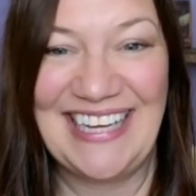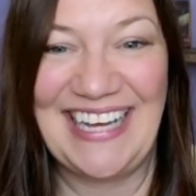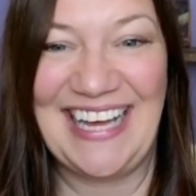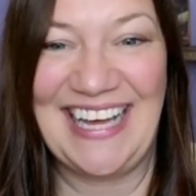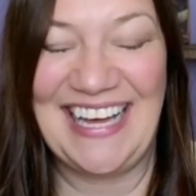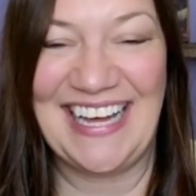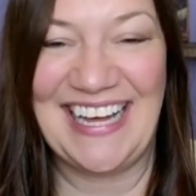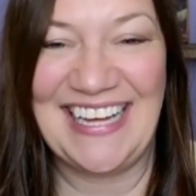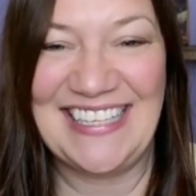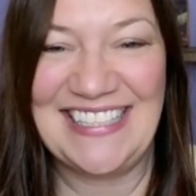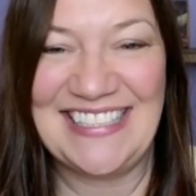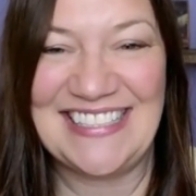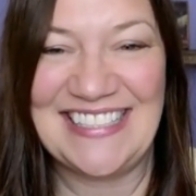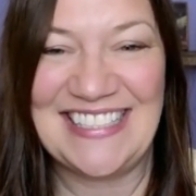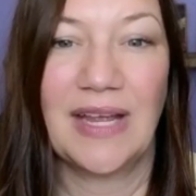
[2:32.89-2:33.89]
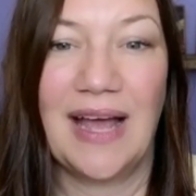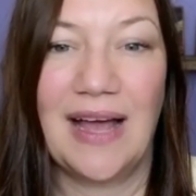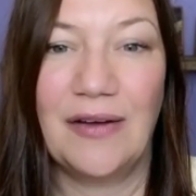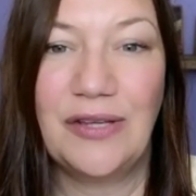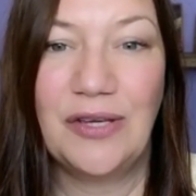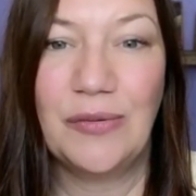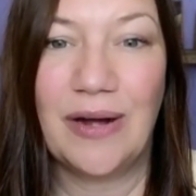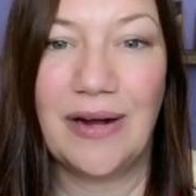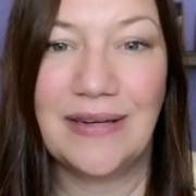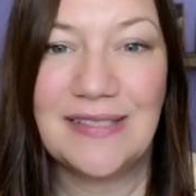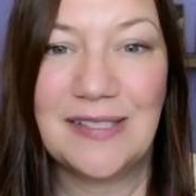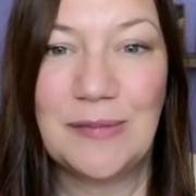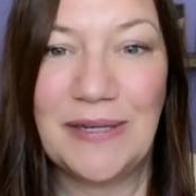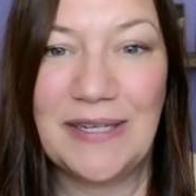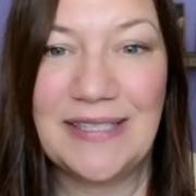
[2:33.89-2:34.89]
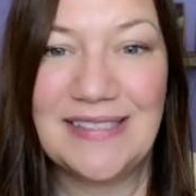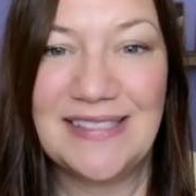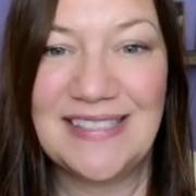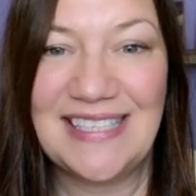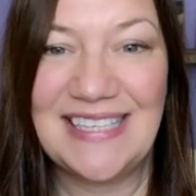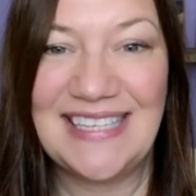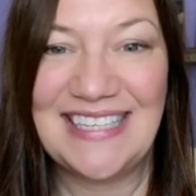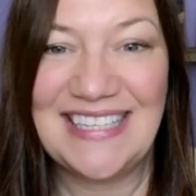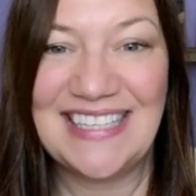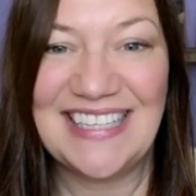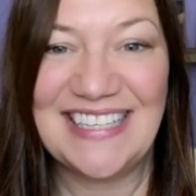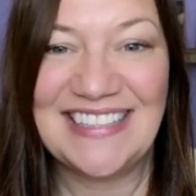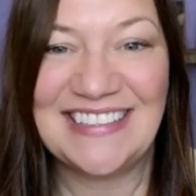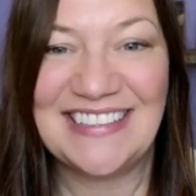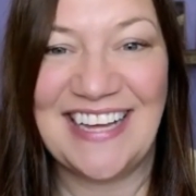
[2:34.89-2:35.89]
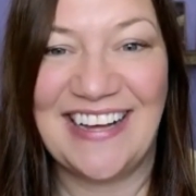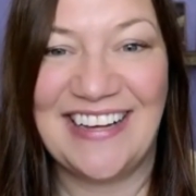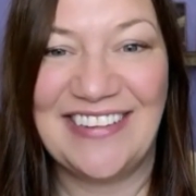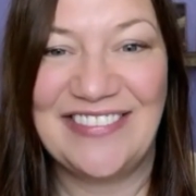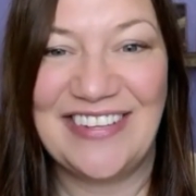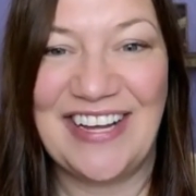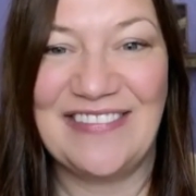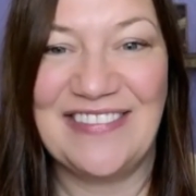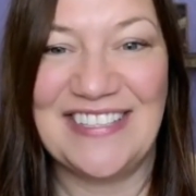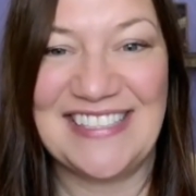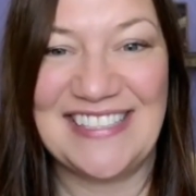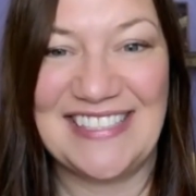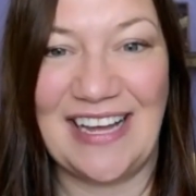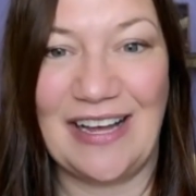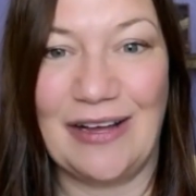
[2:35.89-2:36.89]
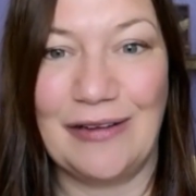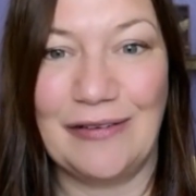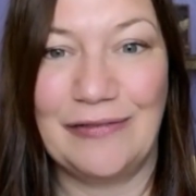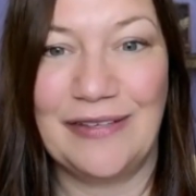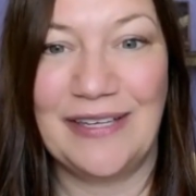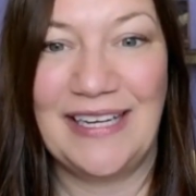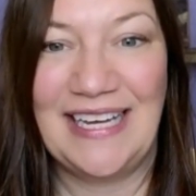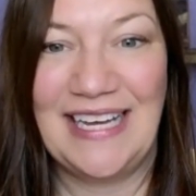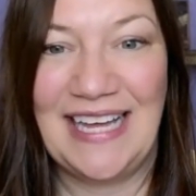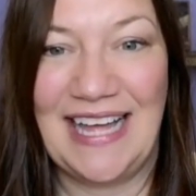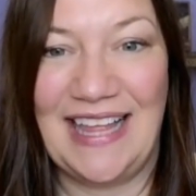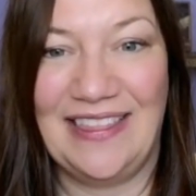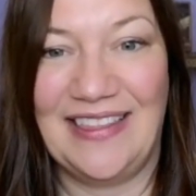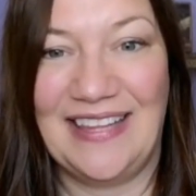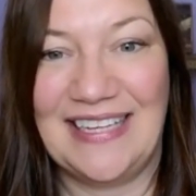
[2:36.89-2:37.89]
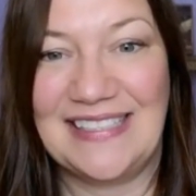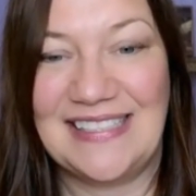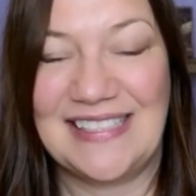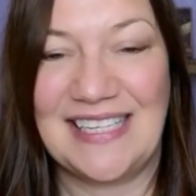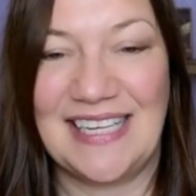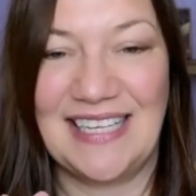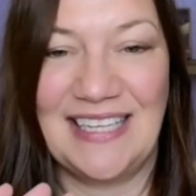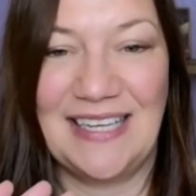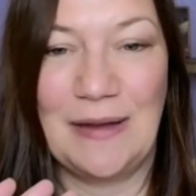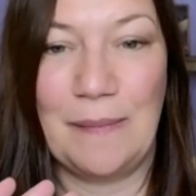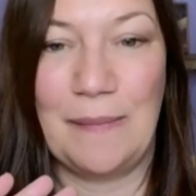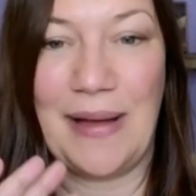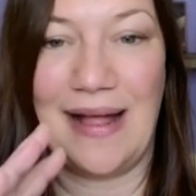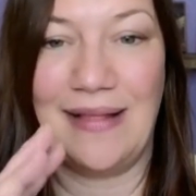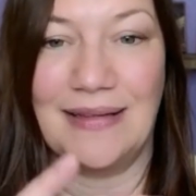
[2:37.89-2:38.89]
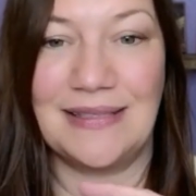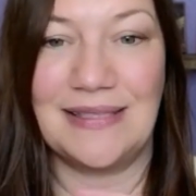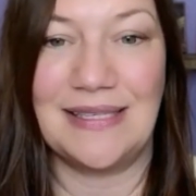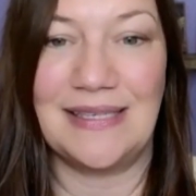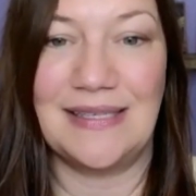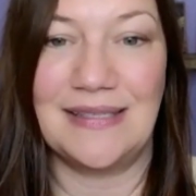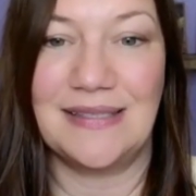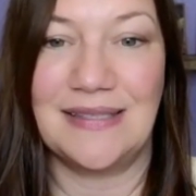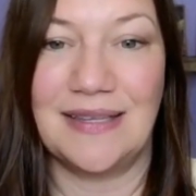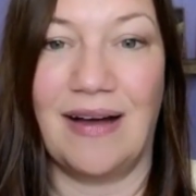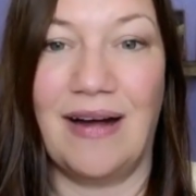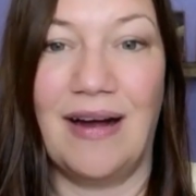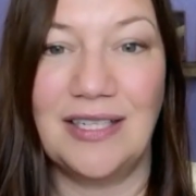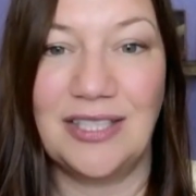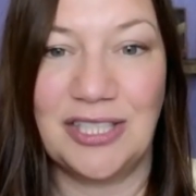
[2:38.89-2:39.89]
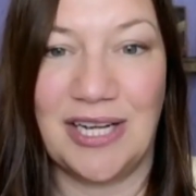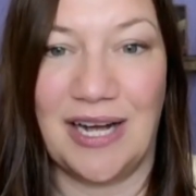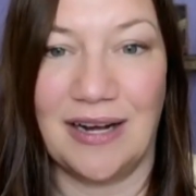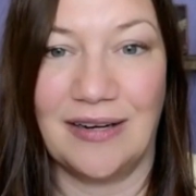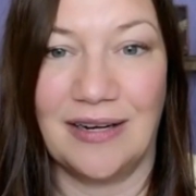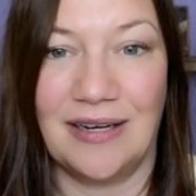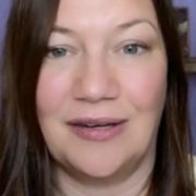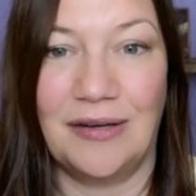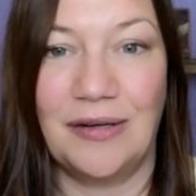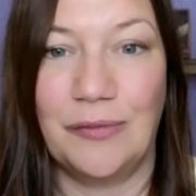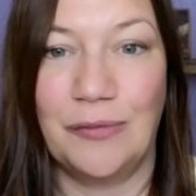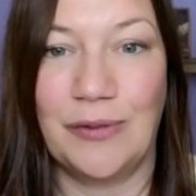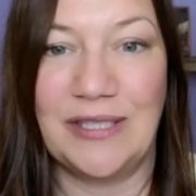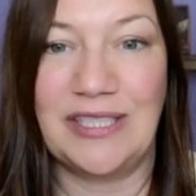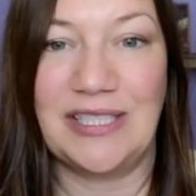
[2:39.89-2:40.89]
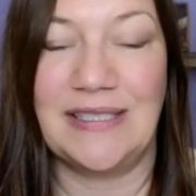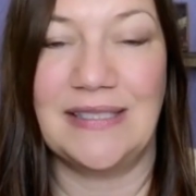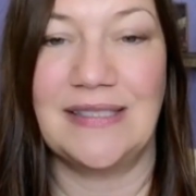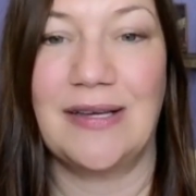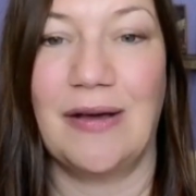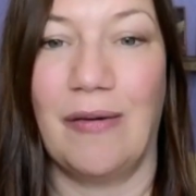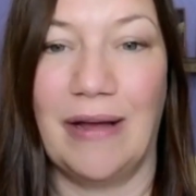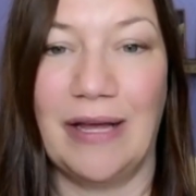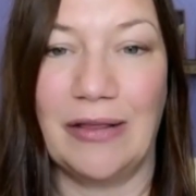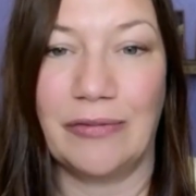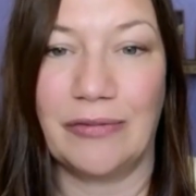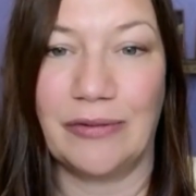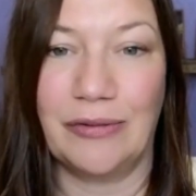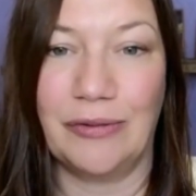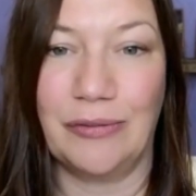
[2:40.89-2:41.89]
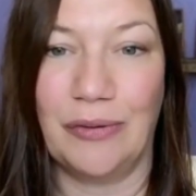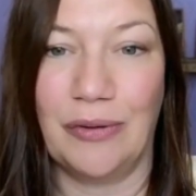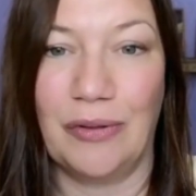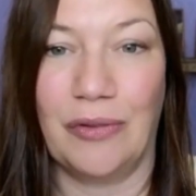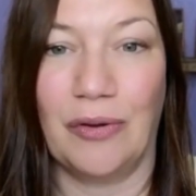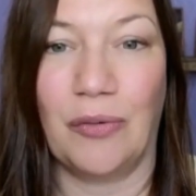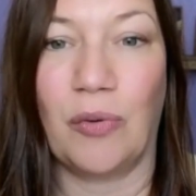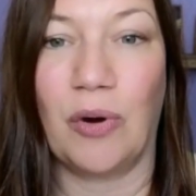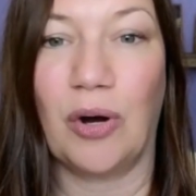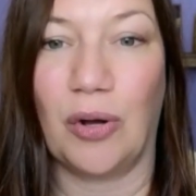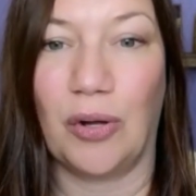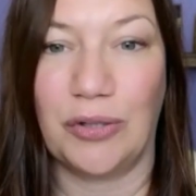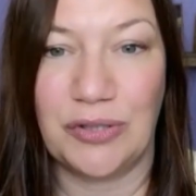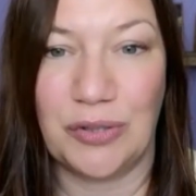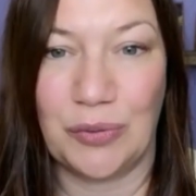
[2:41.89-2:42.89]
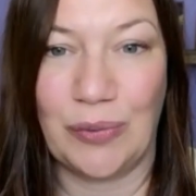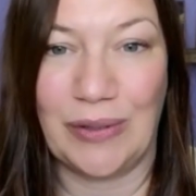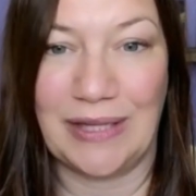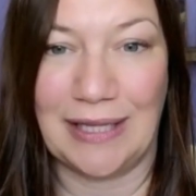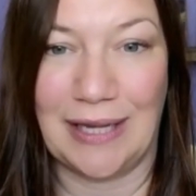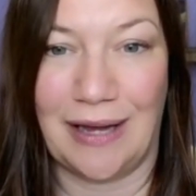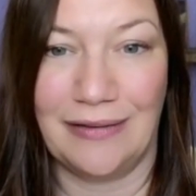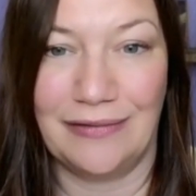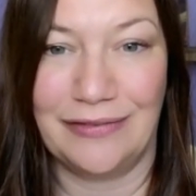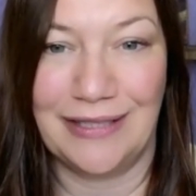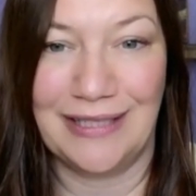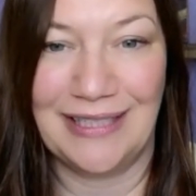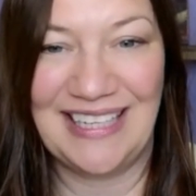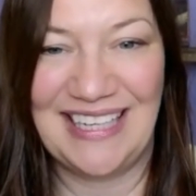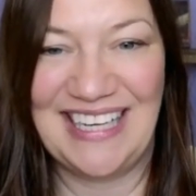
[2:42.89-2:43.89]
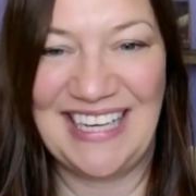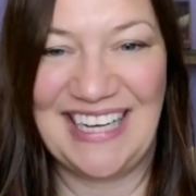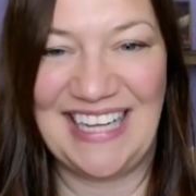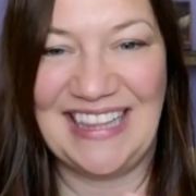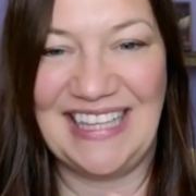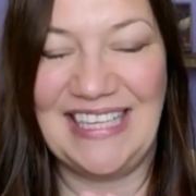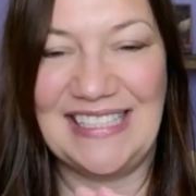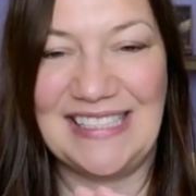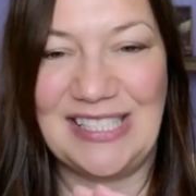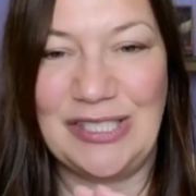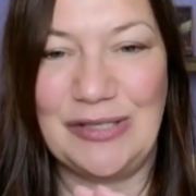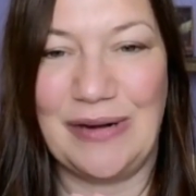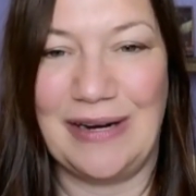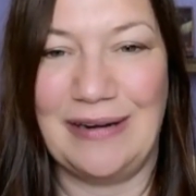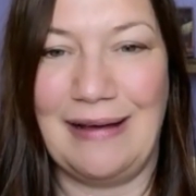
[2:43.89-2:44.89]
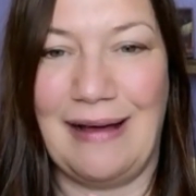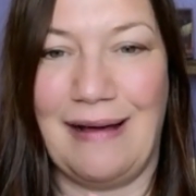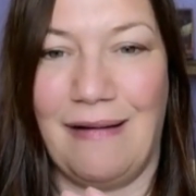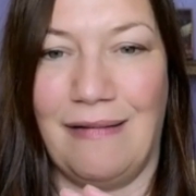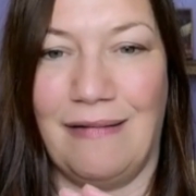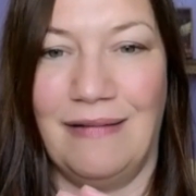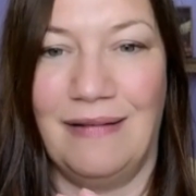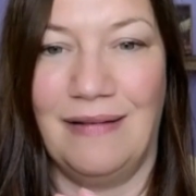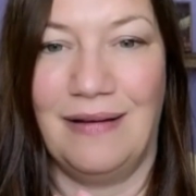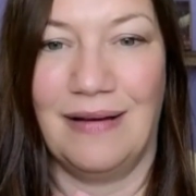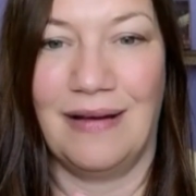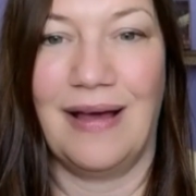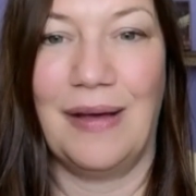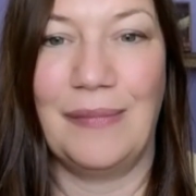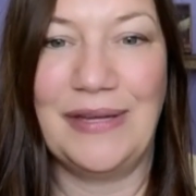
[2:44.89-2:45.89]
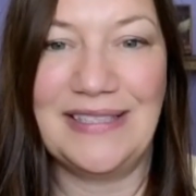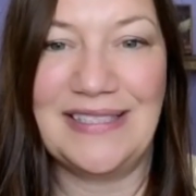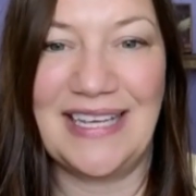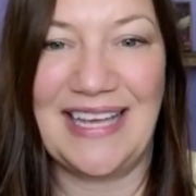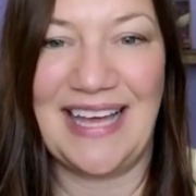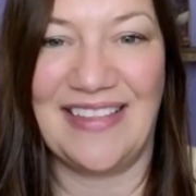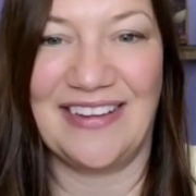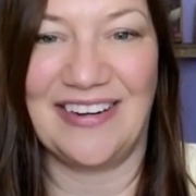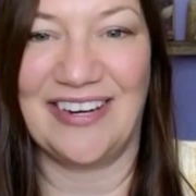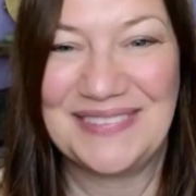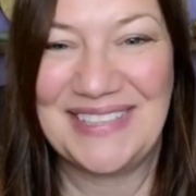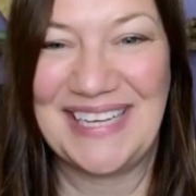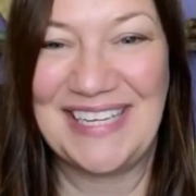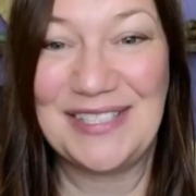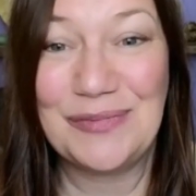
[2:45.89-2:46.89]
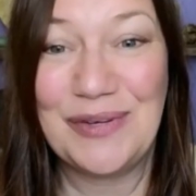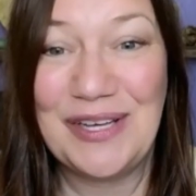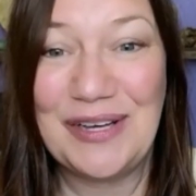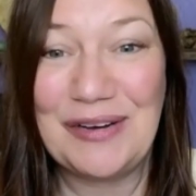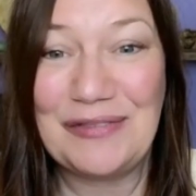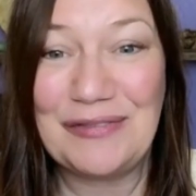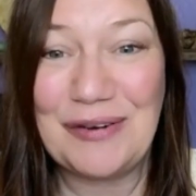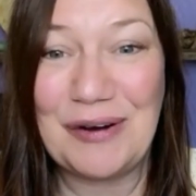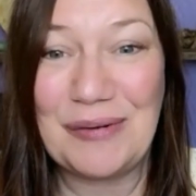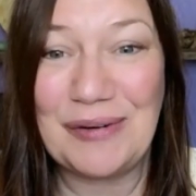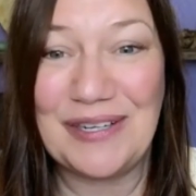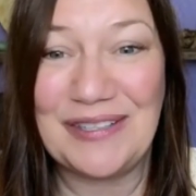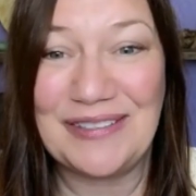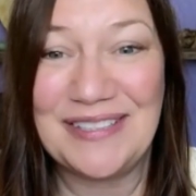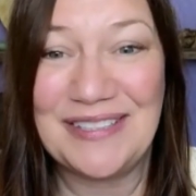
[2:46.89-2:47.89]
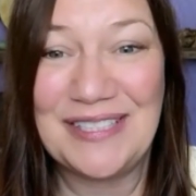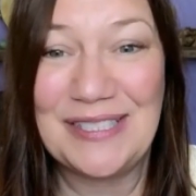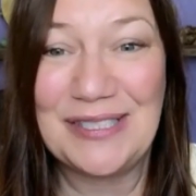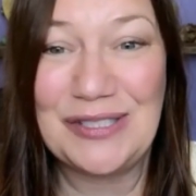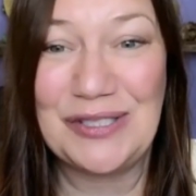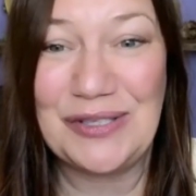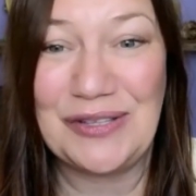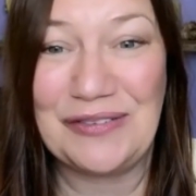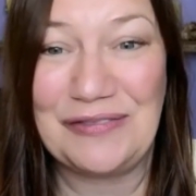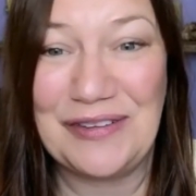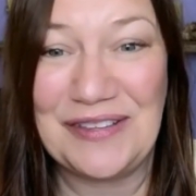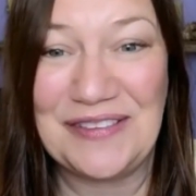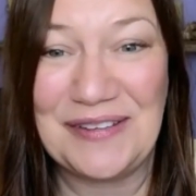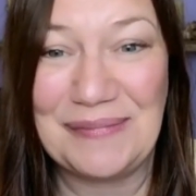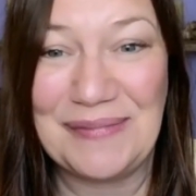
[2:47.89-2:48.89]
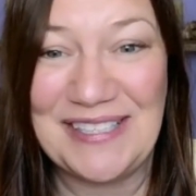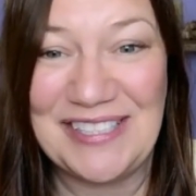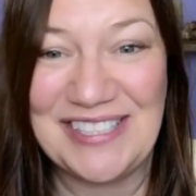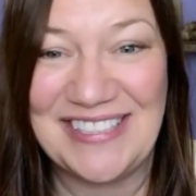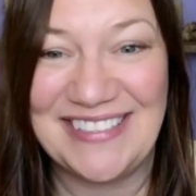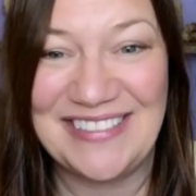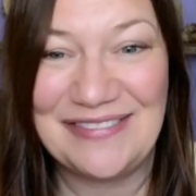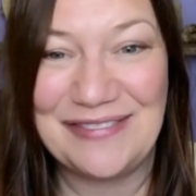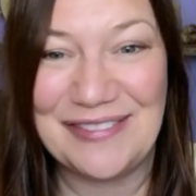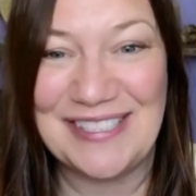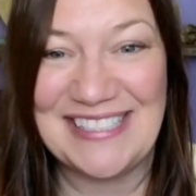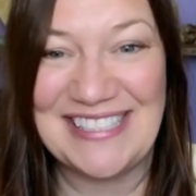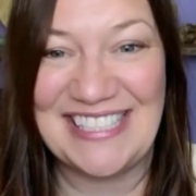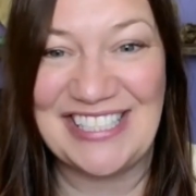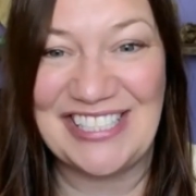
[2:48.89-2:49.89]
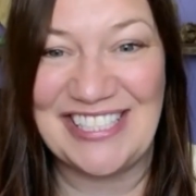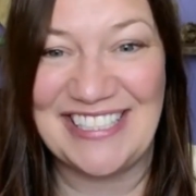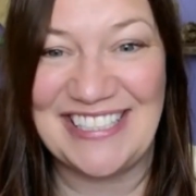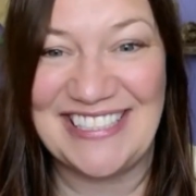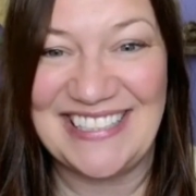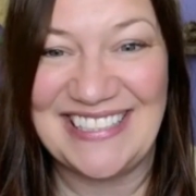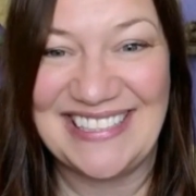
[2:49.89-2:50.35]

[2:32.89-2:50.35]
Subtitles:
and how you are experiencing love of the self. And this balances the heart chakra, which is going through the world with love. And these two are now coming together as we go forward to the fifth dimension for ascension.